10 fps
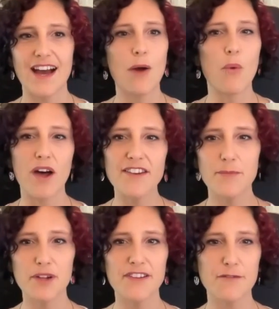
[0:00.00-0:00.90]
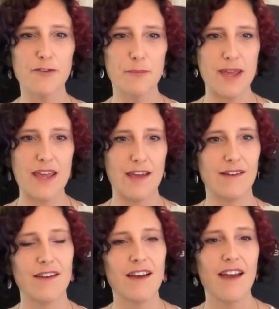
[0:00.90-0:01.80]
I wanted to build it for me
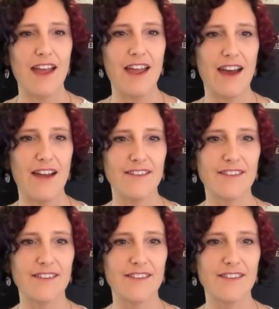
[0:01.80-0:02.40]
and